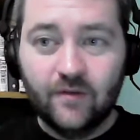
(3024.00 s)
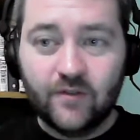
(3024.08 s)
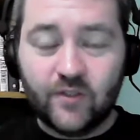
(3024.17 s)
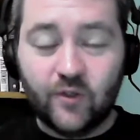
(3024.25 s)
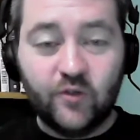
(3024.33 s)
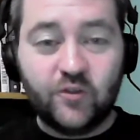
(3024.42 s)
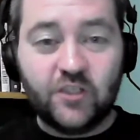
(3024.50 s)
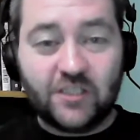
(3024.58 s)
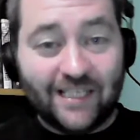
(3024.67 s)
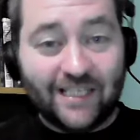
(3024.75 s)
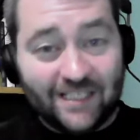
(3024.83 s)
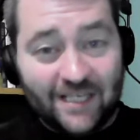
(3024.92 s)
So you just
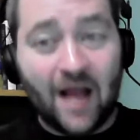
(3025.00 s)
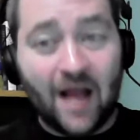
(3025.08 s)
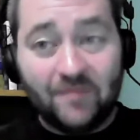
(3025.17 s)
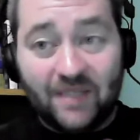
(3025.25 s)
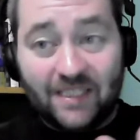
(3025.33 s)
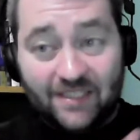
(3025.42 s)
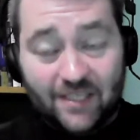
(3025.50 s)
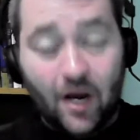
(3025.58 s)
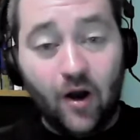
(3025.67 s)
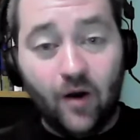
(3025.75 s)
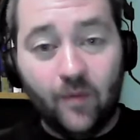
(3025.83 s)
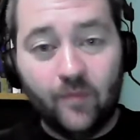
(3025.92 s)
need to not be
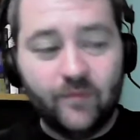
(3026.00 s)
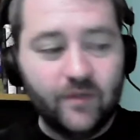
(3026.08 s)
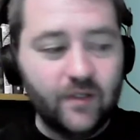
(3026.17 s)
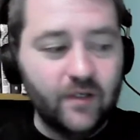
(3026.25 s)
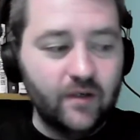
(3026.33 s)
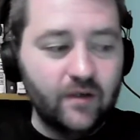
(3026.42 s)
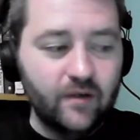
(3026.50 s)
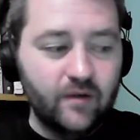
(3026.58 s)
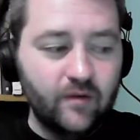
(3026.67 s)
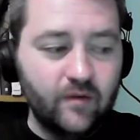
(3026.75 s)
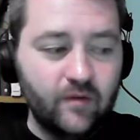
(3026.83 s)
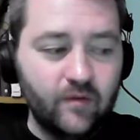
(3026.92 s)
dumb
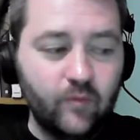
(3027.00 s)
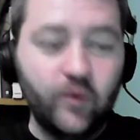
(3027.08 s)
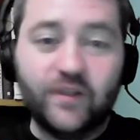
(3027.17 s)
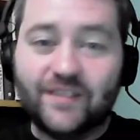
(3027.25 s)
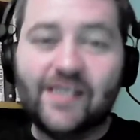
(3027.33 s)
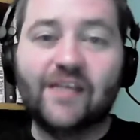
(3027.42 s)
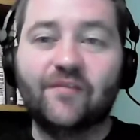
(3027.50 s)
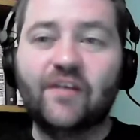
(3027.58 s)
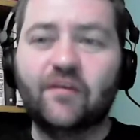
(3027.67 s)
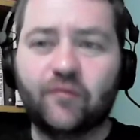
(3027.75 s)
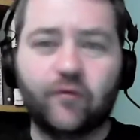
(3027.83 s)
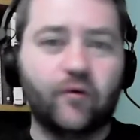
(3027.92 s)
with
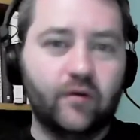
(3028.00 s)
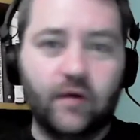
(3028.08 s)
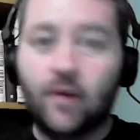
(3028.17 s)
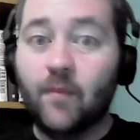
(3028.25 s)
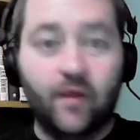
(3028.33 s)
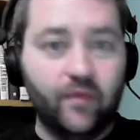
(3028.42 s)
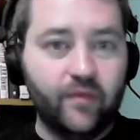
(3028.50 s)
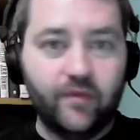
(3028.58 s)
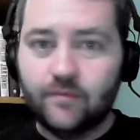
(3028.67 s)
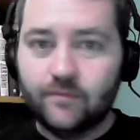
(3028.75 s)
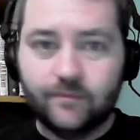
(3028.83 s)
TV for a month.